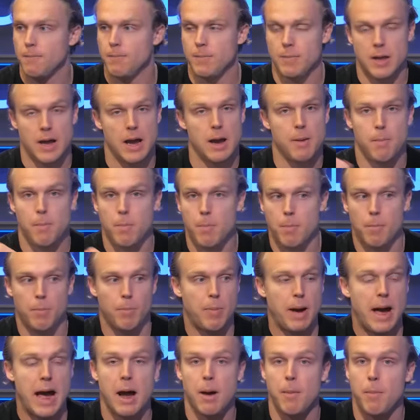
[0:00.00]
hey,
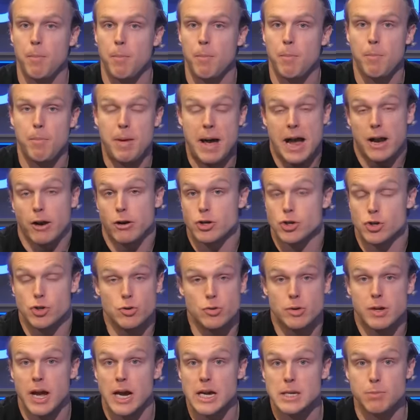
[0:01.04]
pack your
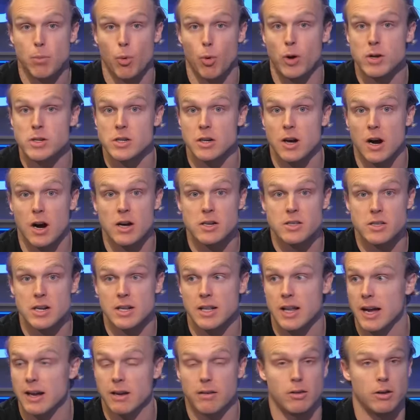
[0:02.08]
suitcase, boys, in Austin.
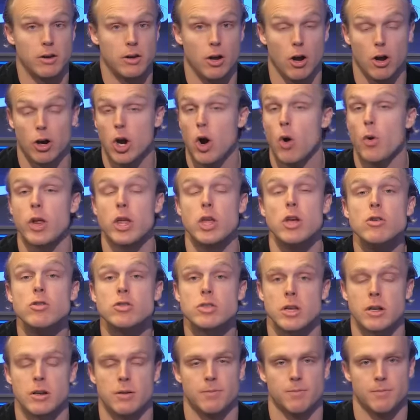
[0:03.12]
Like, y'all going to
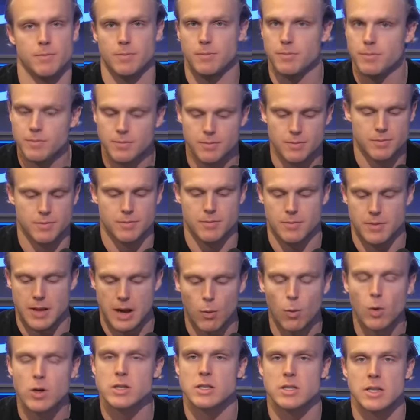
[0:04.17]
Houston. That
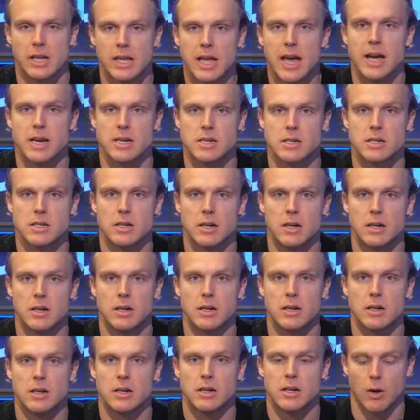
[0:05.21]
wasn't the case.
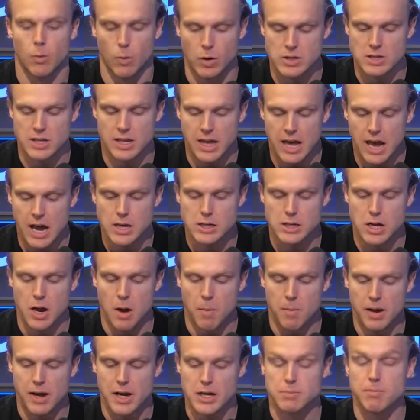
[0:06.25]
It wasn't the case
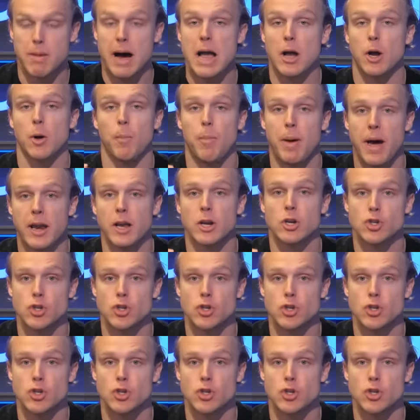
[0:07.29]
because Michael Penix